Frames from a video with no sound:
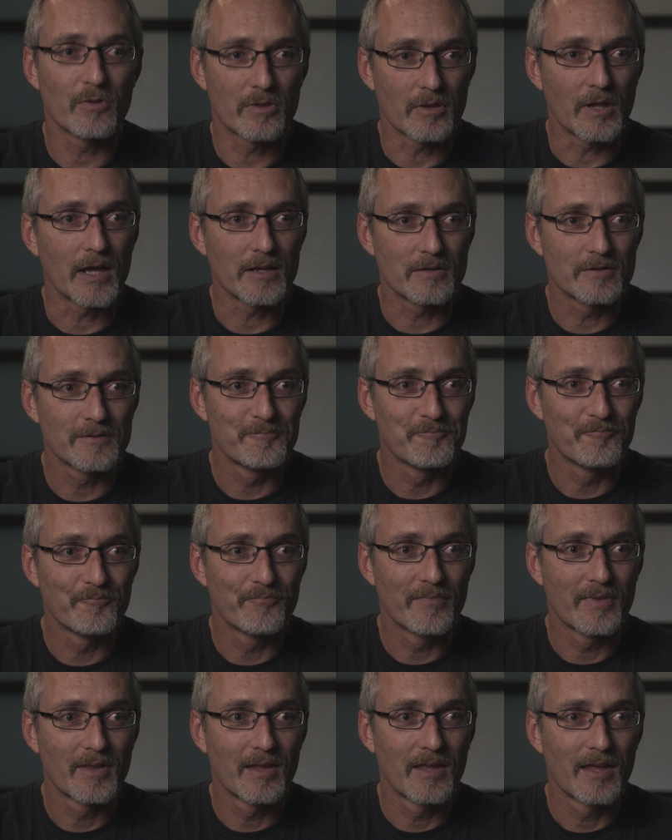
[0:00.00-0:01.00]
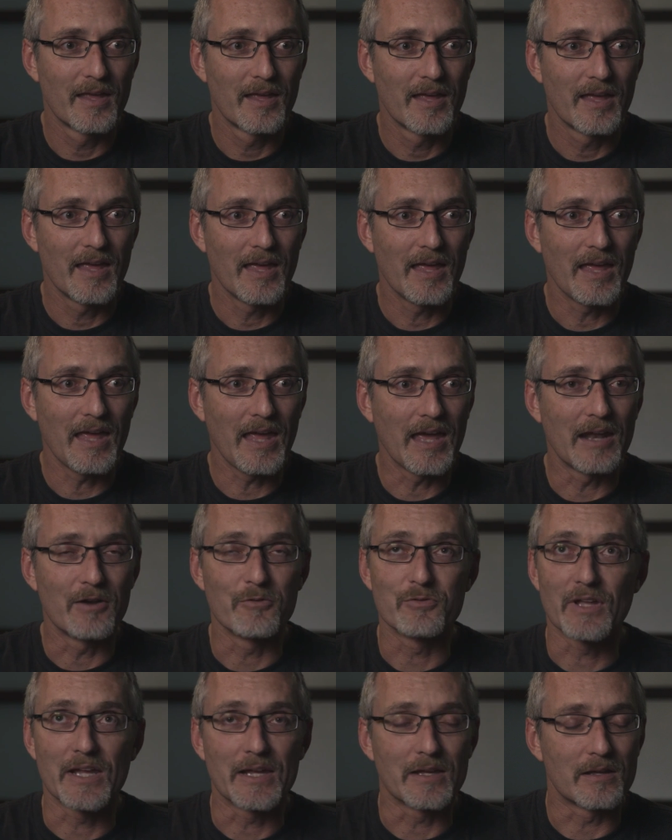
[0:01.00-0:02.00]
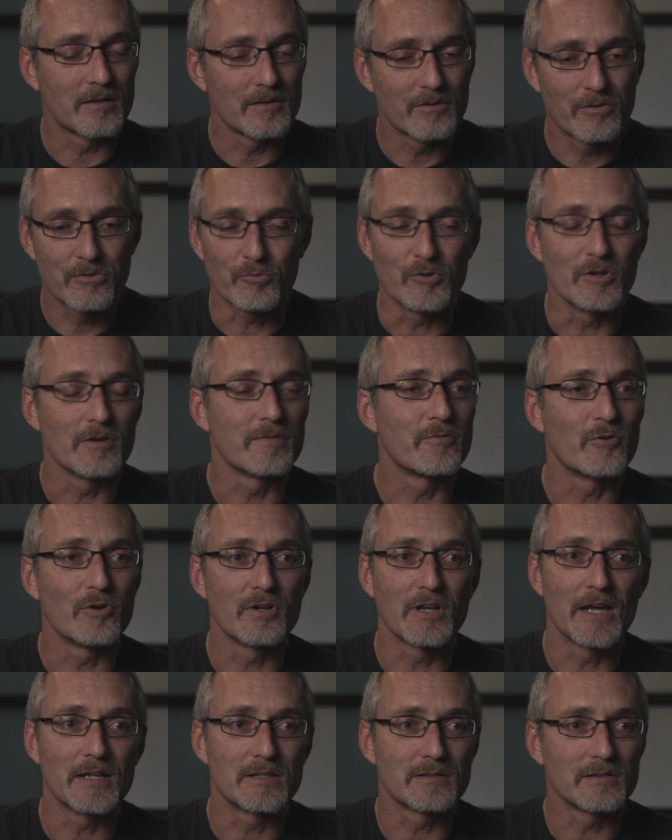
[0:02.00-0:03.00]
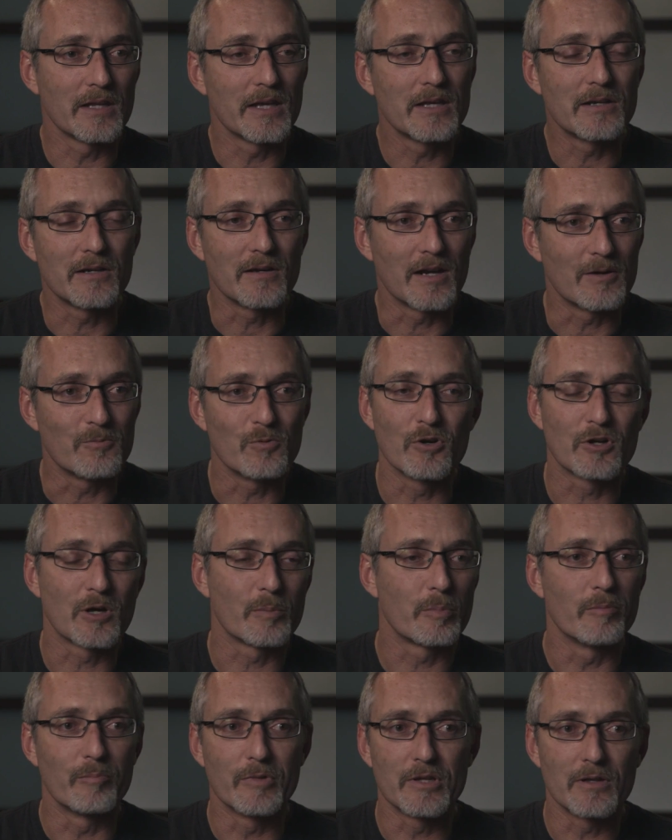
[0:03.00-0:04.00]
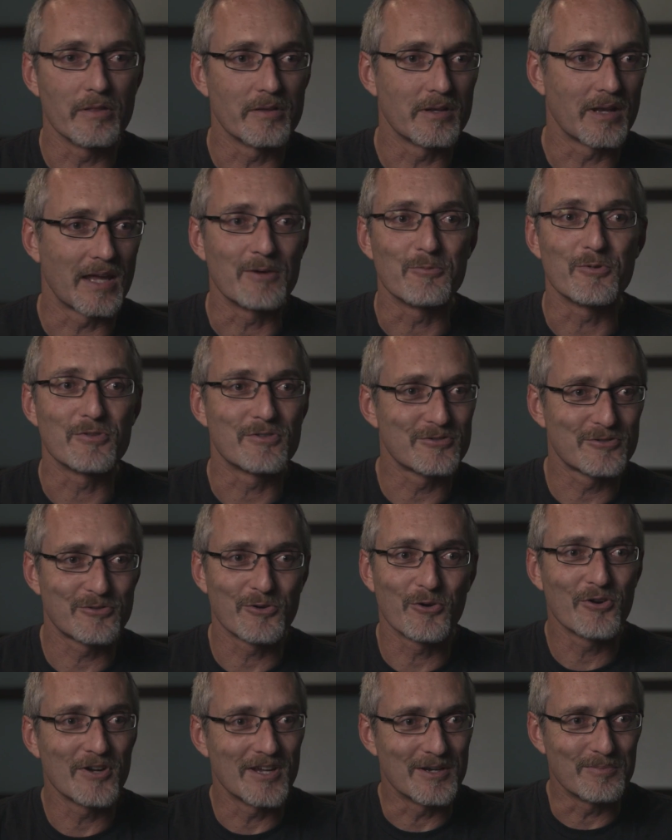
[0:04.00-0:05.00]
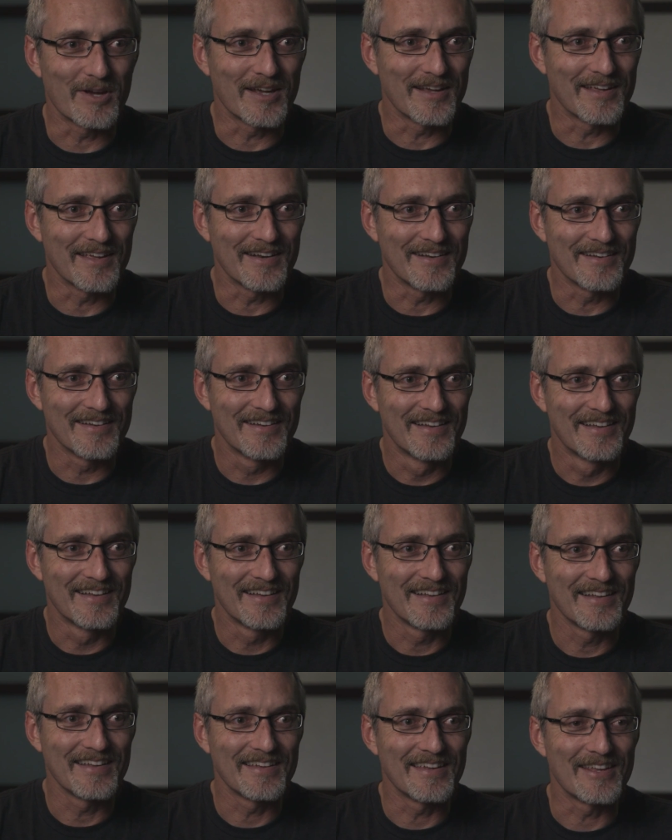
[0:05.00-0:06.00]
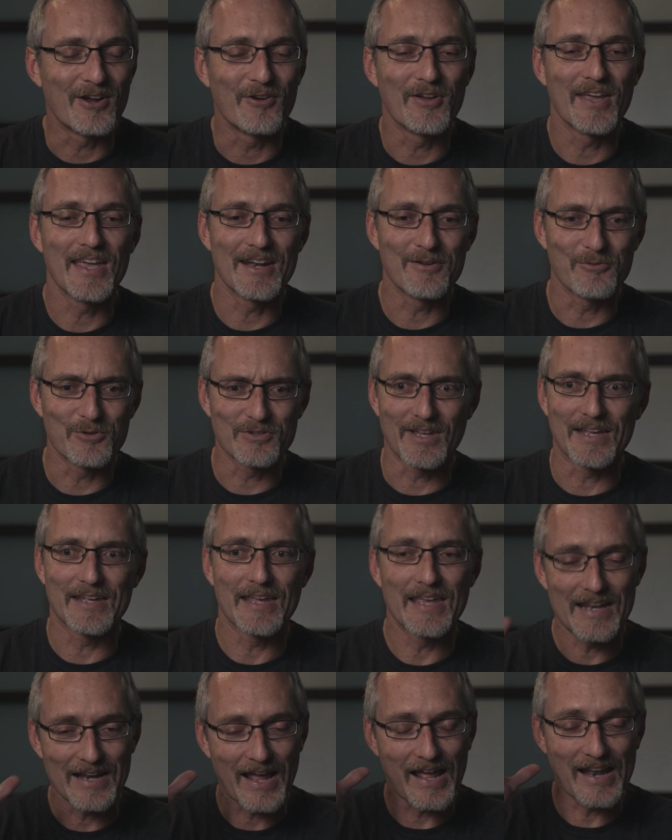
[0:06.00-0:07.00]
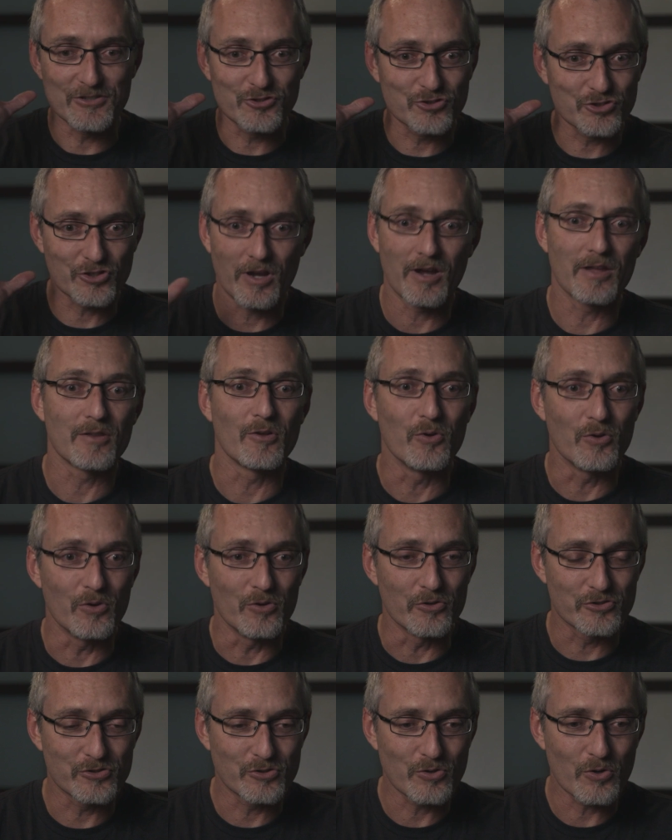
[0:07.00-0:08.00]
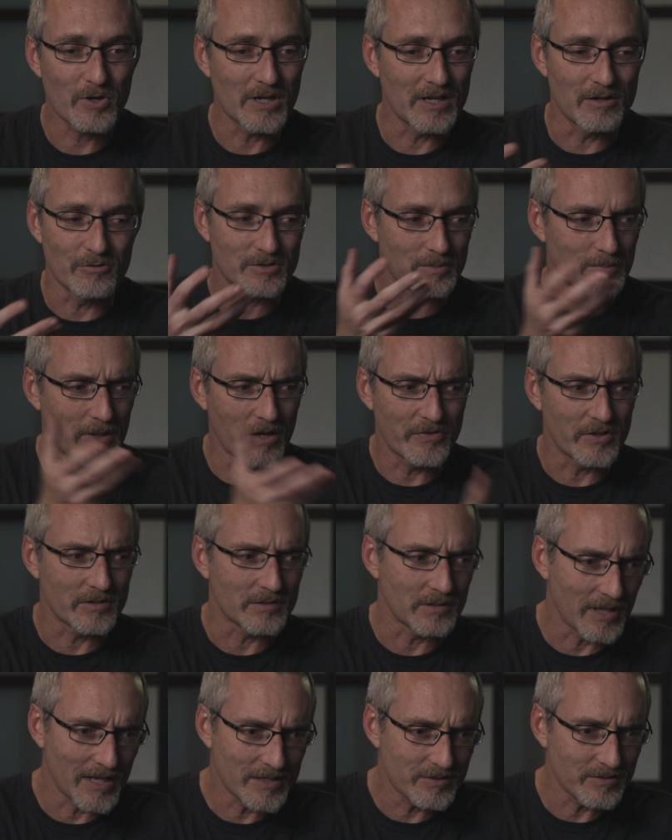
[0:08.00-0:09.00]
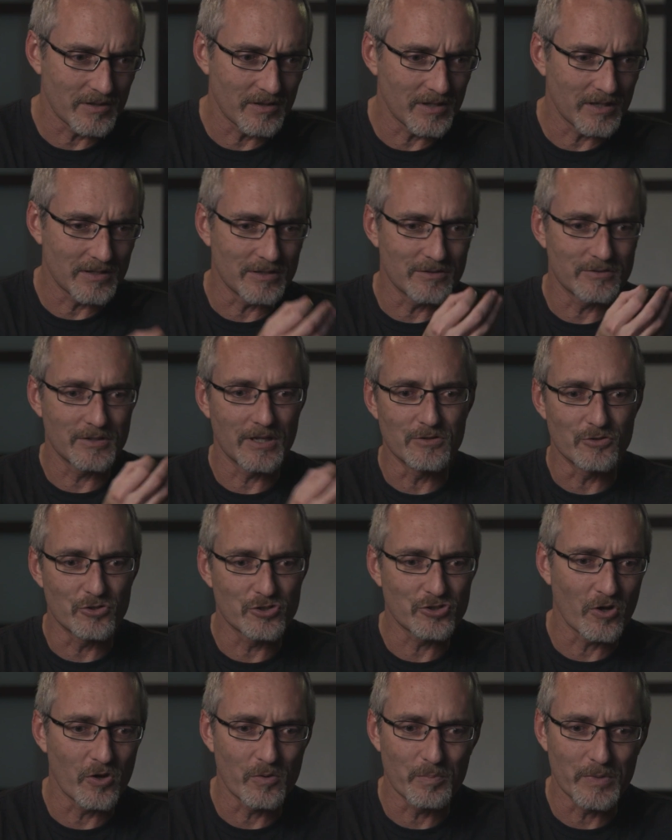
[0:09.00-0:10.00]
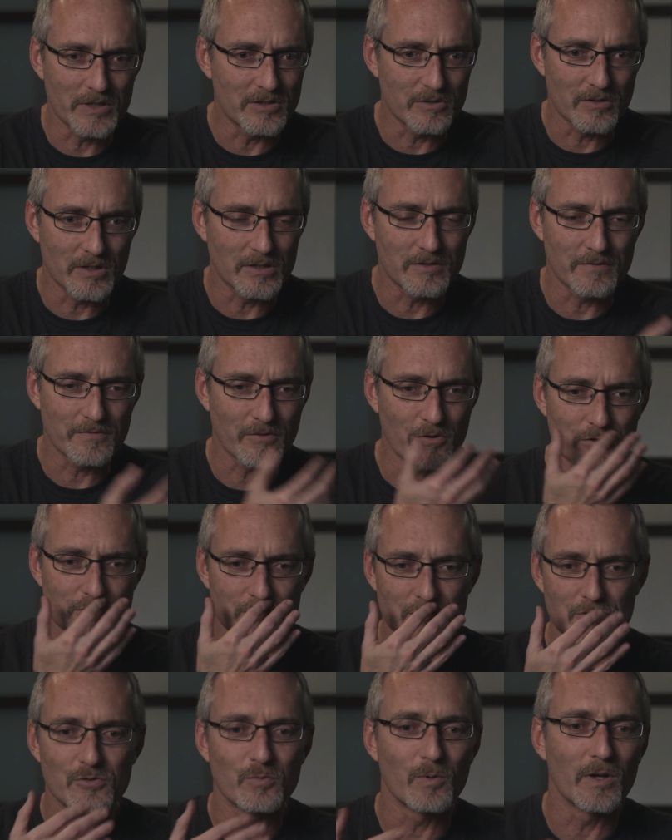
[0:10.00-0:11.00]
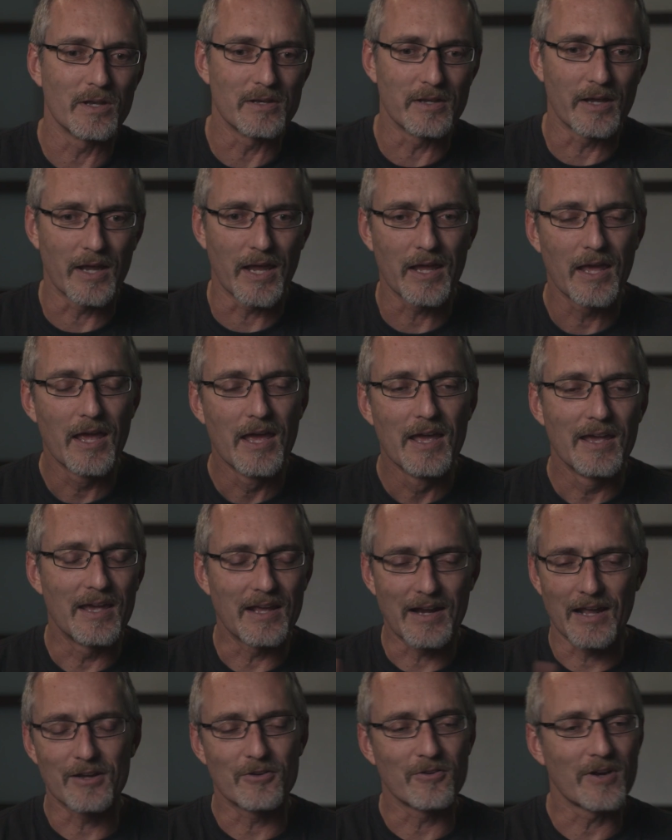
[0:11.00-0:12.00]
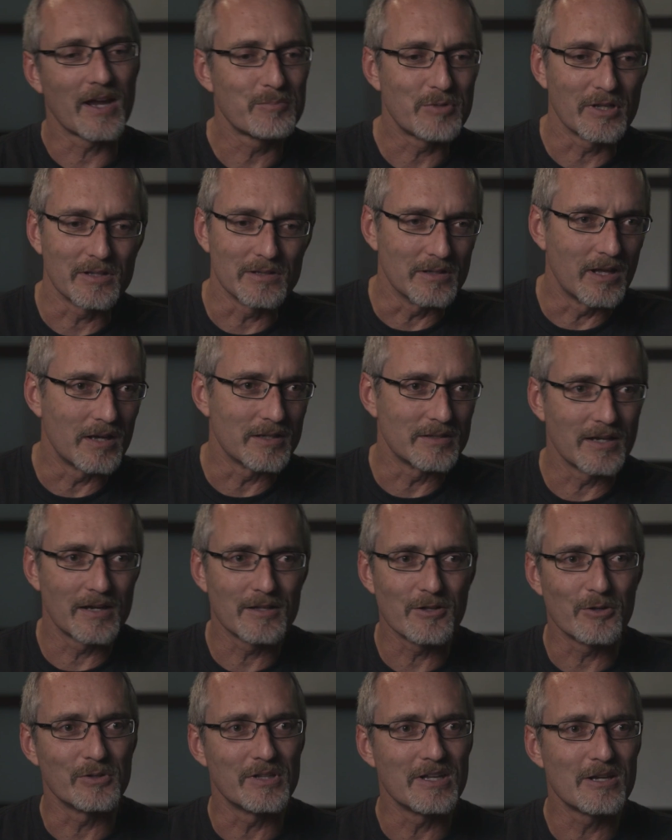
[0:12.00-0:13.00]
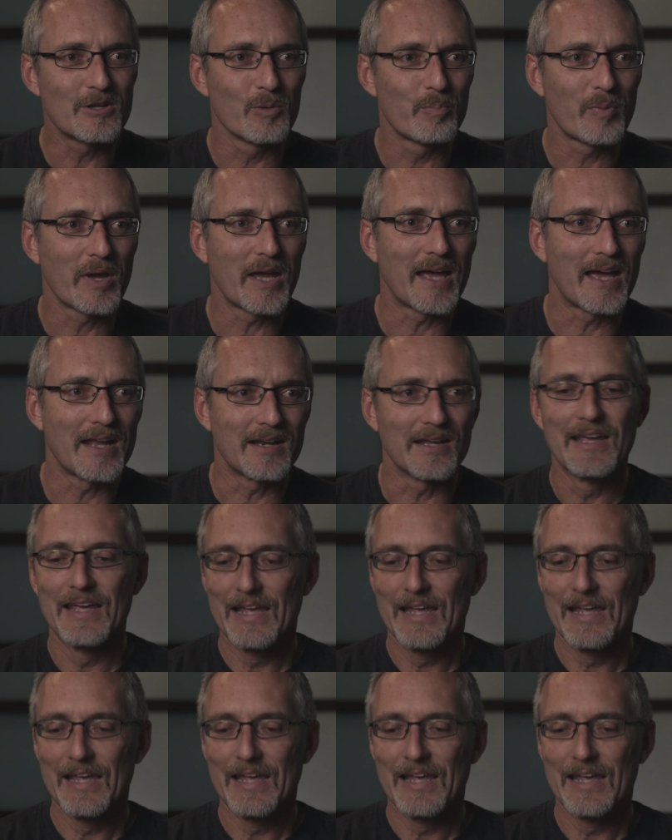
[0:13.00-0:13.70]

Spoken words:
with that. And it was like 3 or 4 nights later, I woke up in the middle of the night with a story in my head. And it was like, and I saw the whole story, and it was about this lesson that he'd shown me during devotions one day, and I grabbed a yellow legal pad, and